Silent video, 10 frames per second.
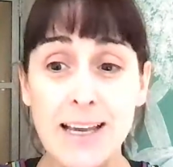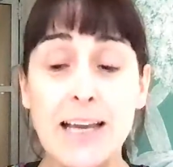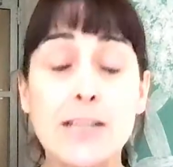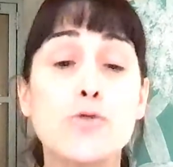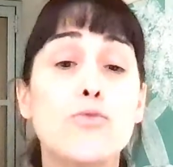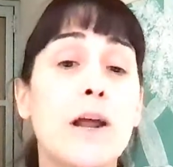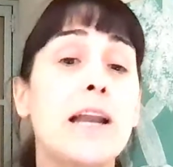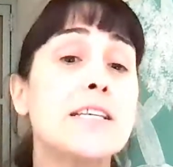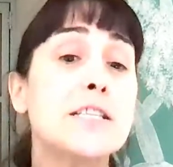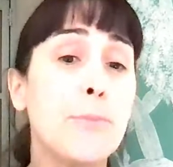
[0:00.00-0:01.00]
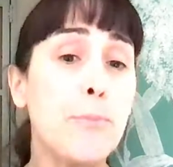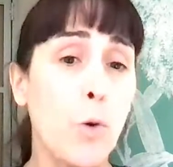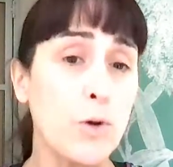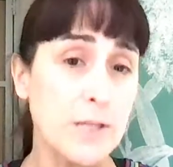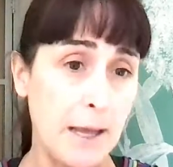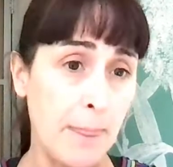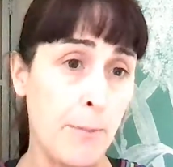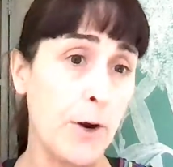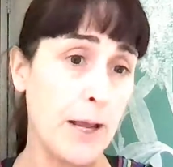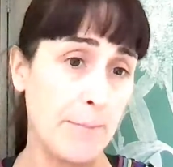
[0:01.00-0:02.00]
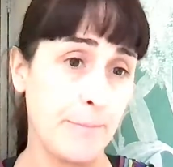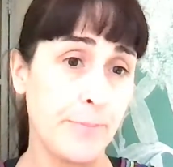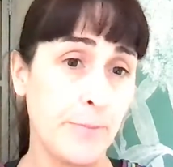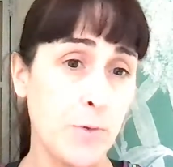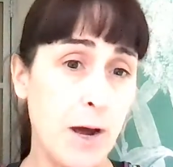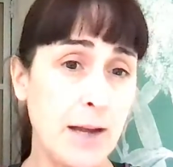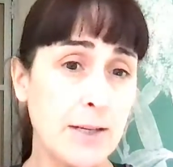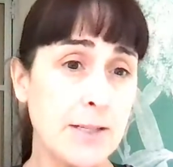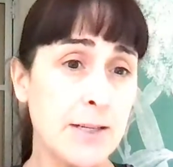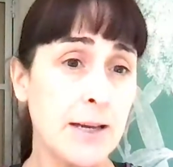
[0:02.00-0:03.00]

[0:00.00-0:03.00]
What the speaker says: it's really supporting the body, right?